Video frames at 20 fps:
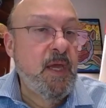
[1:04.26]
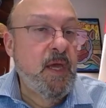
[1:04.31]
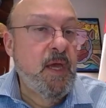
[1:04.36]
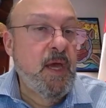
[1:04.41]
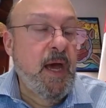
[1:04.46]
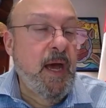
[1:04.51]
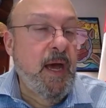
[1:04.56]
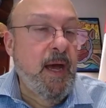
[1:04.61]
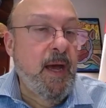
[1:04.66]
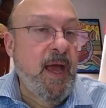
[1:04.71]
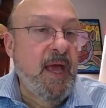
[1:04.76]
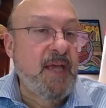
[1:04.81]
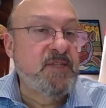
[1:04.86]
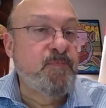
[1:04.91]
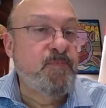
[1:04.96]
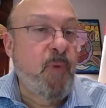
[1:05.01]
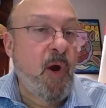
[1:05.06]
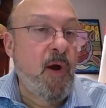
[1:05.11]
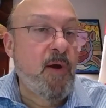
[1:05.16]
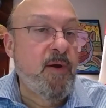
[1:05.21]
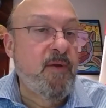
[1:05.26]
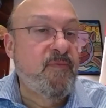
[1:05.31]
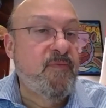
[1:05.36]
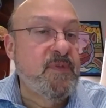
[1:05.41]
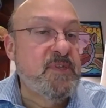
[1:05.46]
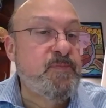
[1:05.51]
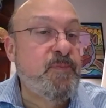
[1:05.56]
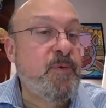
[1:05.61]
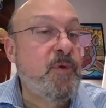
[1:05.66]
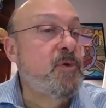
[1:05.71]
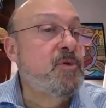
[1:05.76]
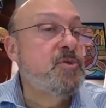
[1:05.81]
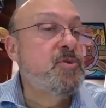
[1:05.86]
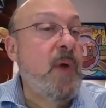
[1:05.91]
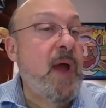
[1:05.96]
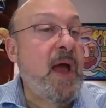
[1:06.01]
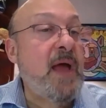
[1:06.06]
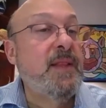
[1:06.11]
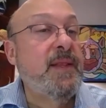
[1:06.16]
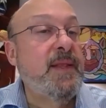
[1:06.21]
as part of the
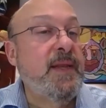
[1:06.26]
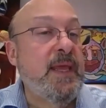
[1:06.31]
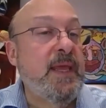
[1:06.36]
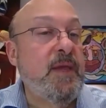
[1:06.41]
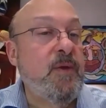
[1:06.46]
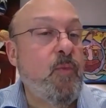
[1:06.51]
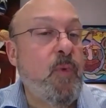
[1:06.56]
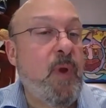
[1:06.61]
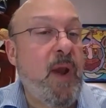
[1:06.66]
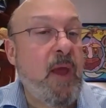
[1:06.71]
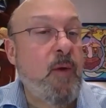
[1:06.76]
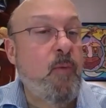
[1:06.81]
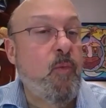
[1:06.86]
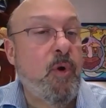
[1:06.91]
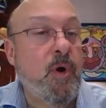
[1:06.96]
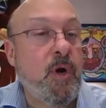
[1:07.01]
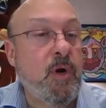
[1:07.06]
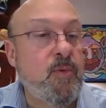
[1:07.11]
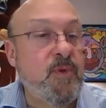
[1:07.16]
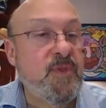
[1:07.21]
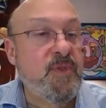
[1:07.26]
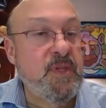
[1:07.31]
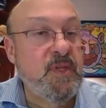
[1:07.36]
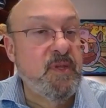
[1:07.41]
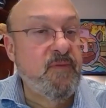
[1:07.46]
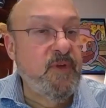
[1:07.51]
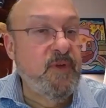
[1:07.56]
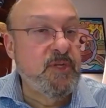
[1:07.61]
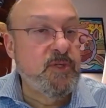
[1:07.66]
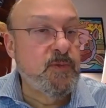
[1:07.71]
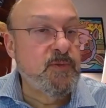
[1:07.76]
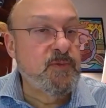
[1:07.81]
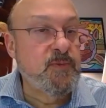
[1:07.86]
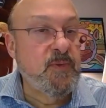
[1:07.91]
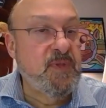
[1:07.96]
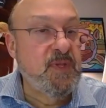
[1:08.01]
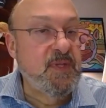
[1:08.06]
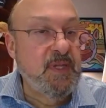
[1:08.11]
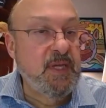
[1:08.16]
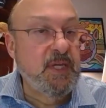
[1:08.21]
spirituality when I work with individuals
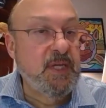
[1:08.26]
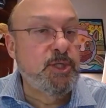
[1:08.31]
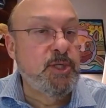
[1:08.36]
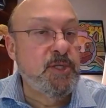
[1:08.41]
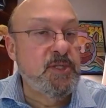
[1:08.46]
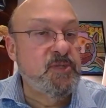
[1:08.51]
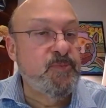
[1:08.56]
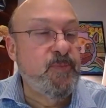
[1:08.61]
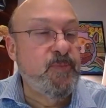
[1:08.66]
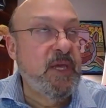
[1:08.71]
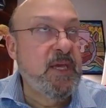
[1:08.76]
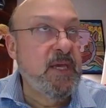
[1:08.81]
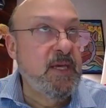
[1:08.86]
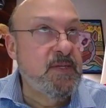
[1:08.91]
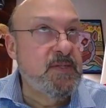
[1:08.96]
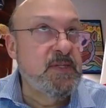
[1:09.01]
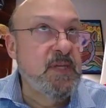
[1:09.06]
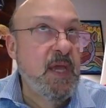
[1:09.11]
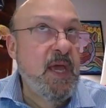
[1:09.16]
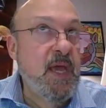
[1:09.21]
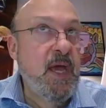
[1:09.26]
with addictions, because